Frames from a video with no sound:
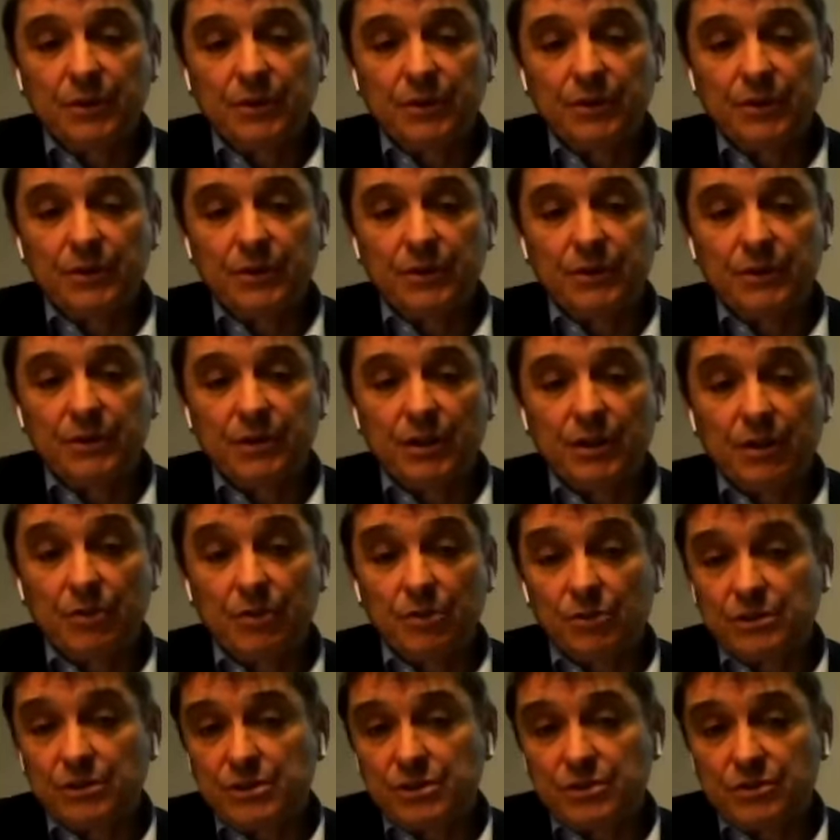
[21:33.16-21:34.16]
But our
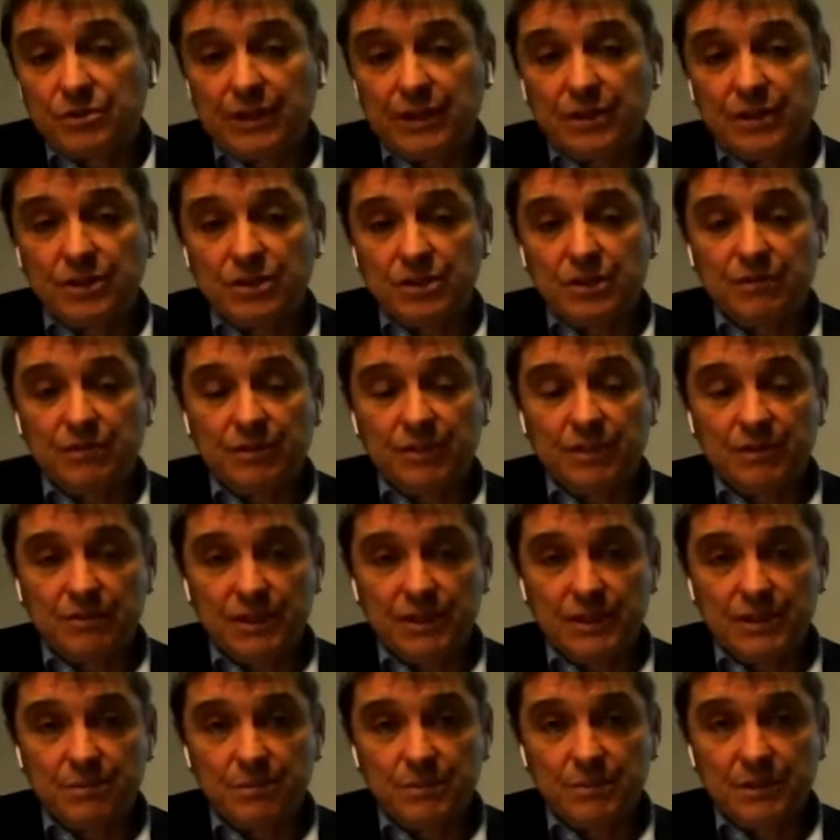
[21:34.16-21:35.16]
own strategy of
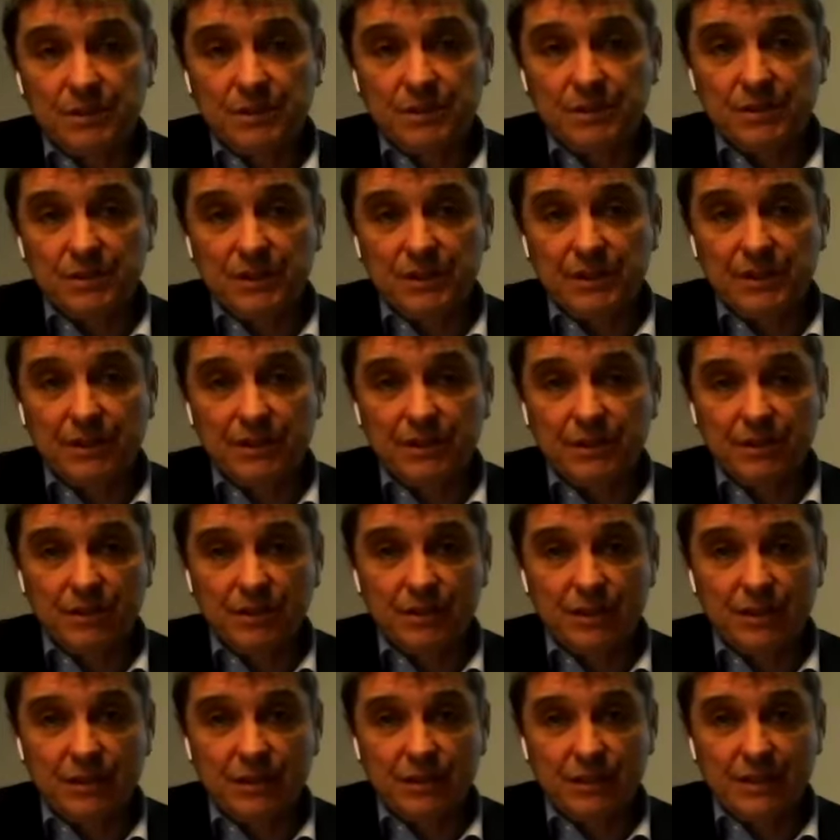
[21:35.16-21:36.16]
investment
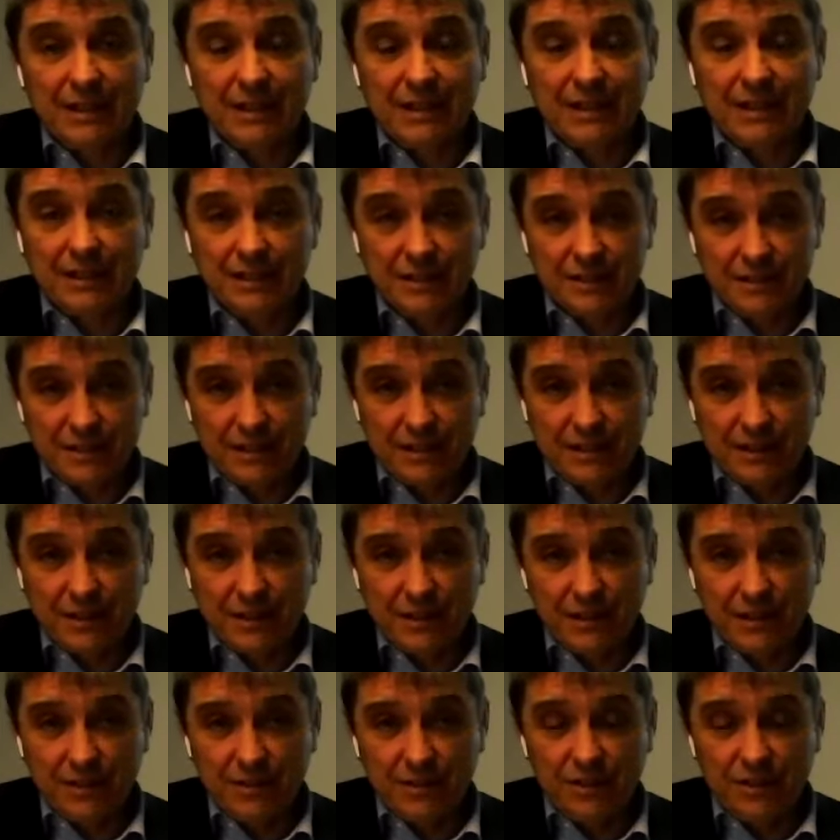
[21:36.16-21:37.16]
in the latest
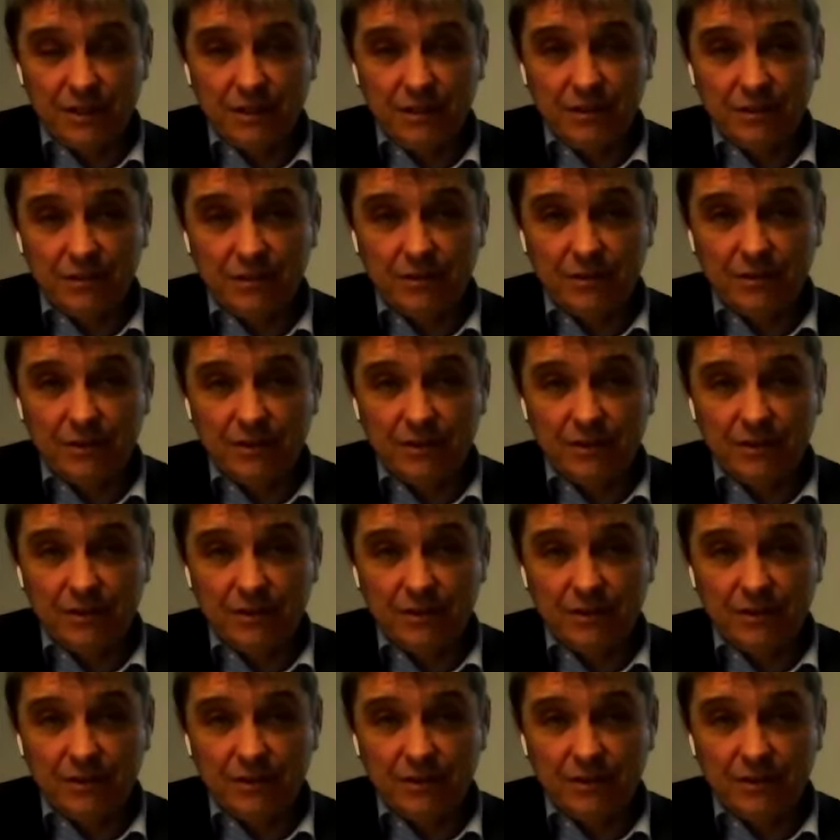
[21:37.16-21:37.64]
technology